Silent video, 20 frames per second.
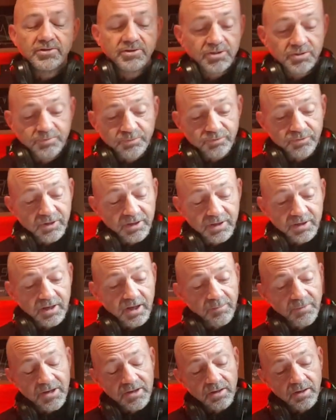Just brilliant.
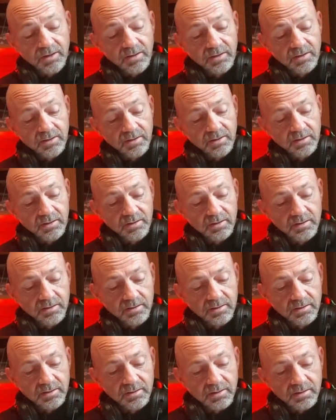I mean, I'm
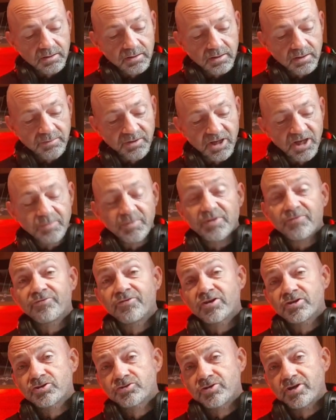getting a bit
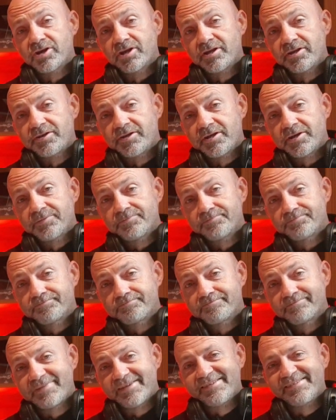frustrated now
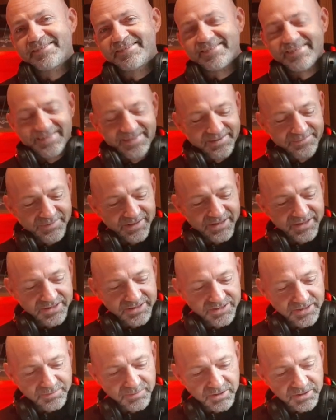
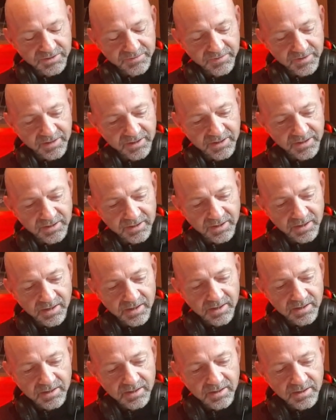because I'm just thinking,
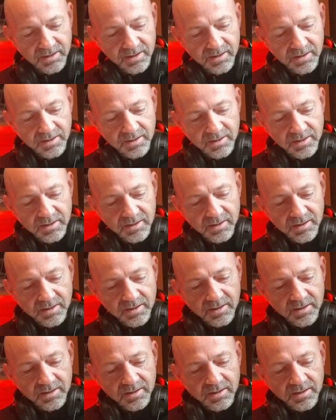like,
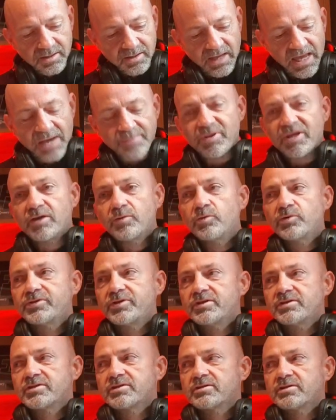how big
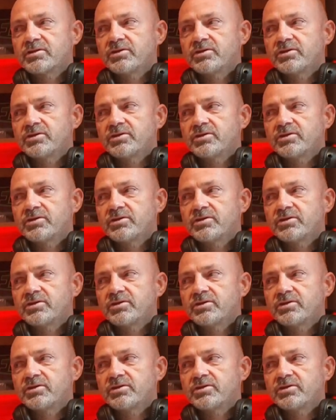would this